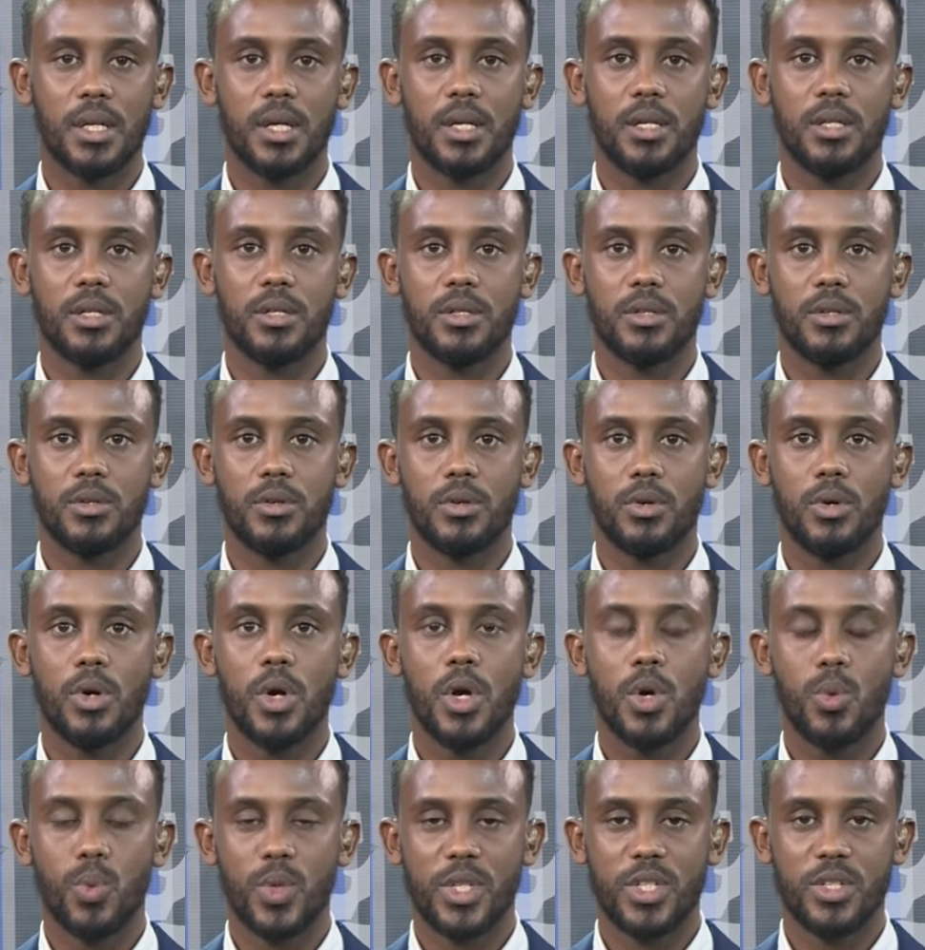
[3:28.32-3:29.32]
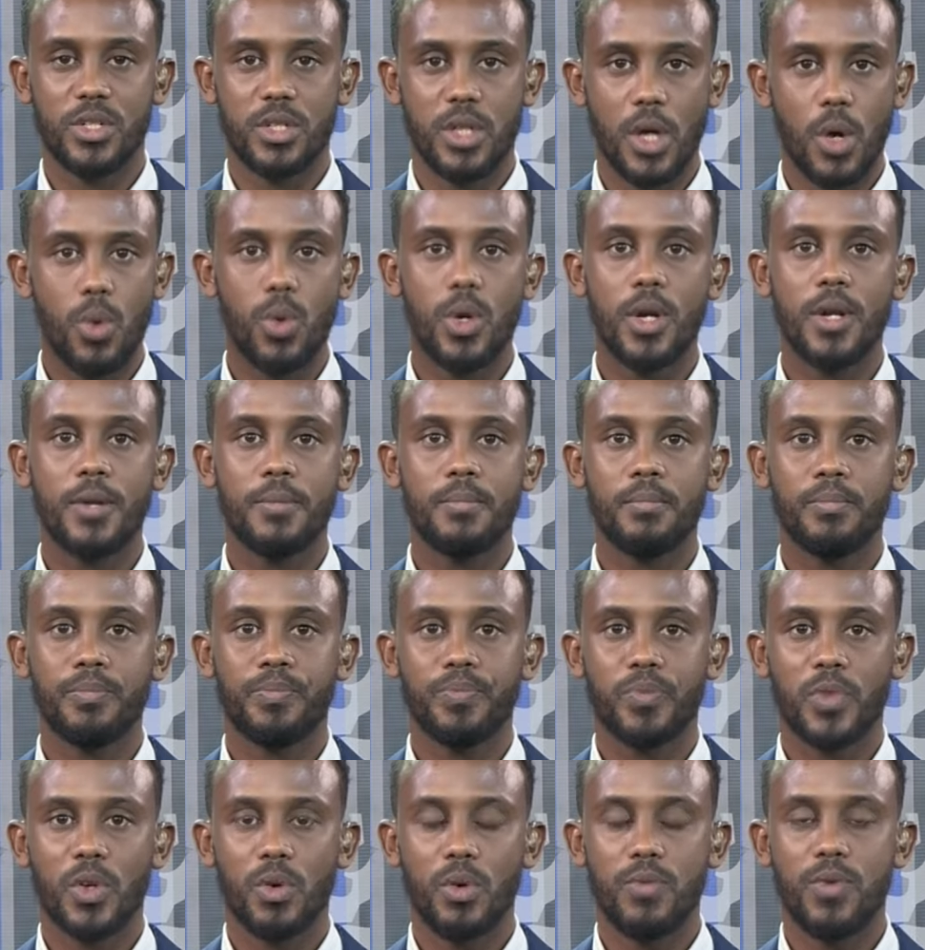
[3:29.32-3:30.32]
uh, you know, withdrawal.
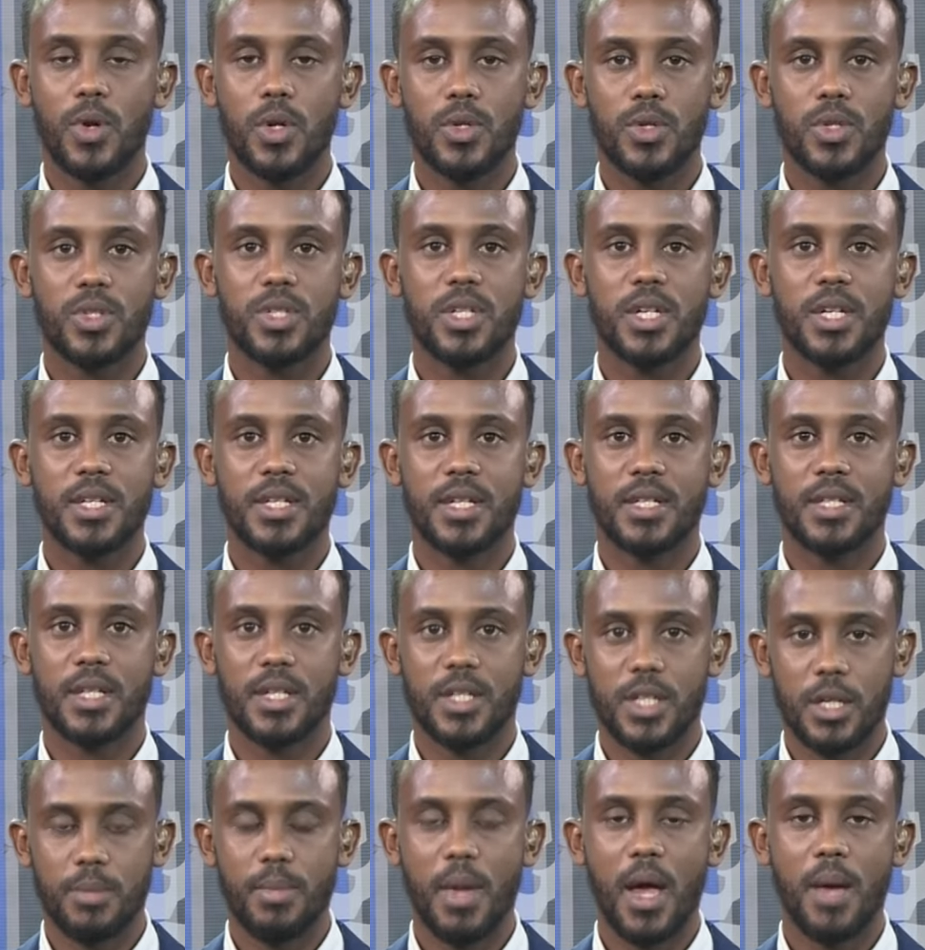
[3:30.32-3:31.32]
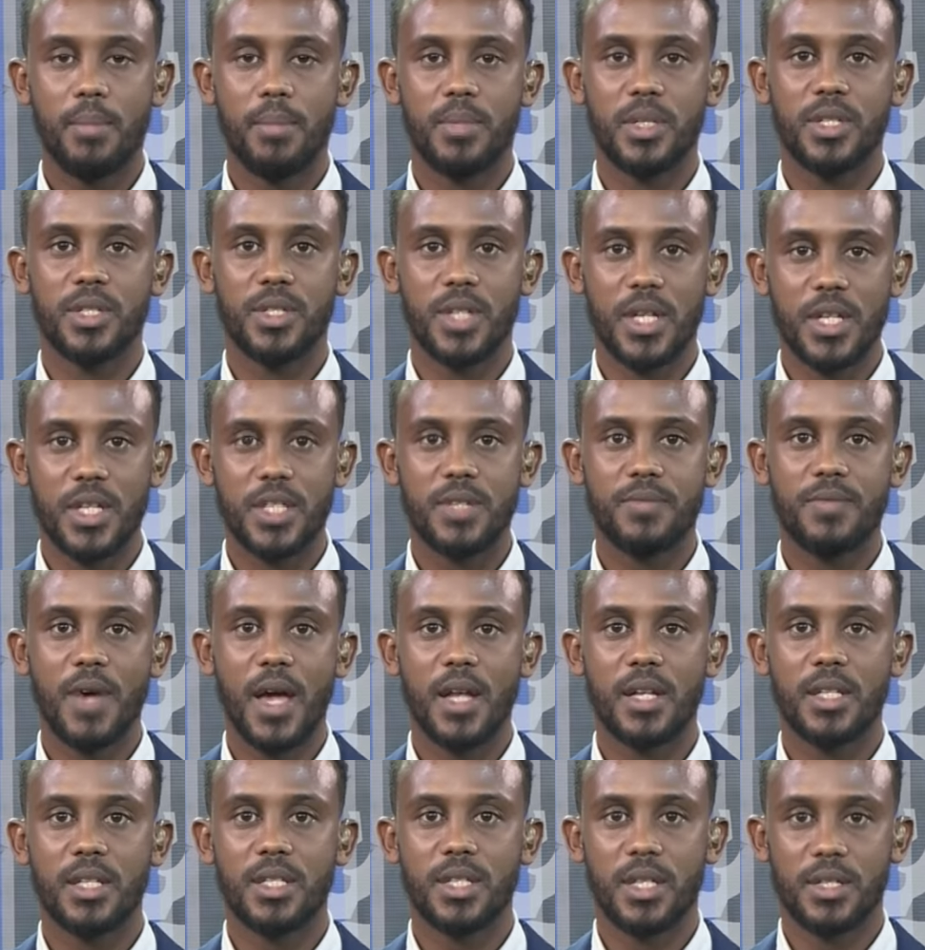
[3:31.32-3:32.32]
We've also seen that Al-Shabaab intensified
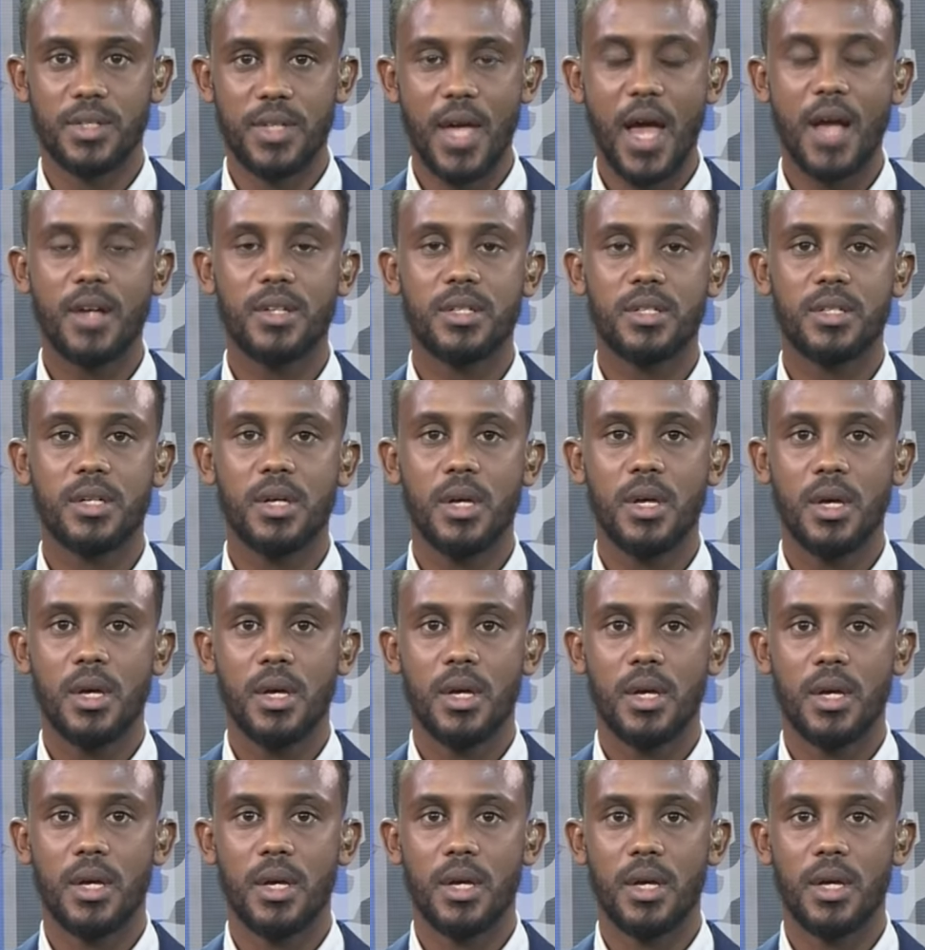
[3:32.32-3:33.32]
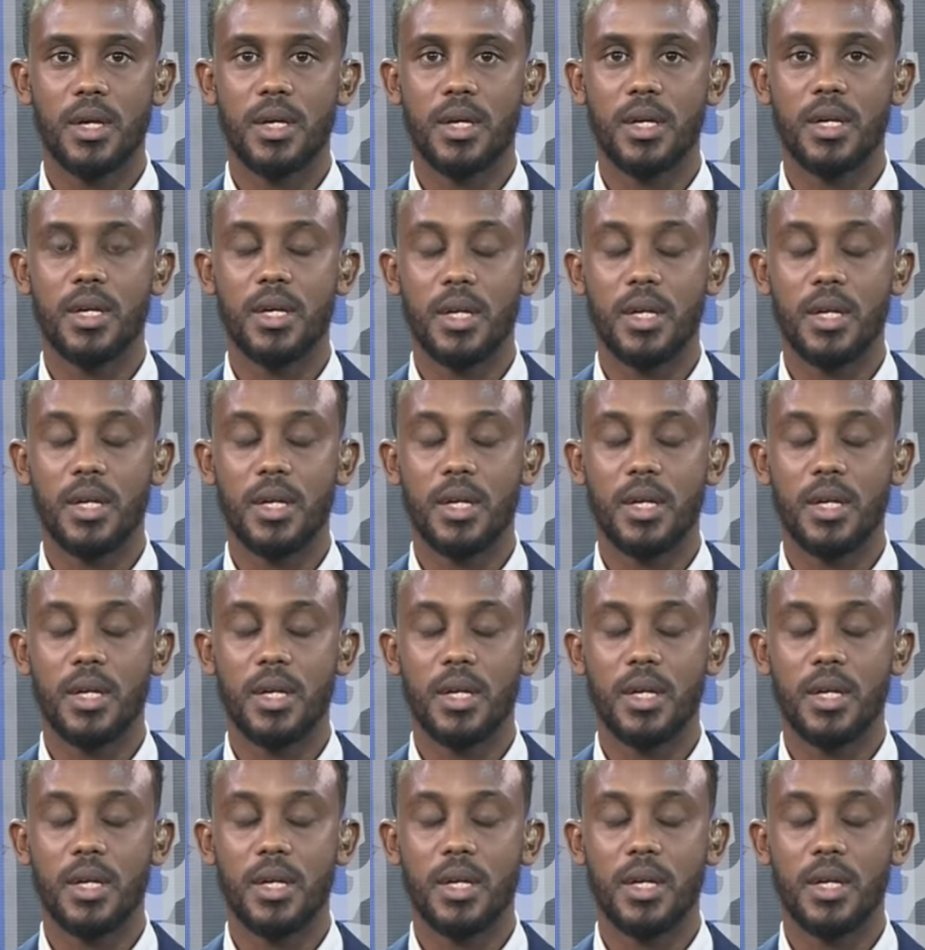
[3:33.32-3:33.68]
its attacks, Uh,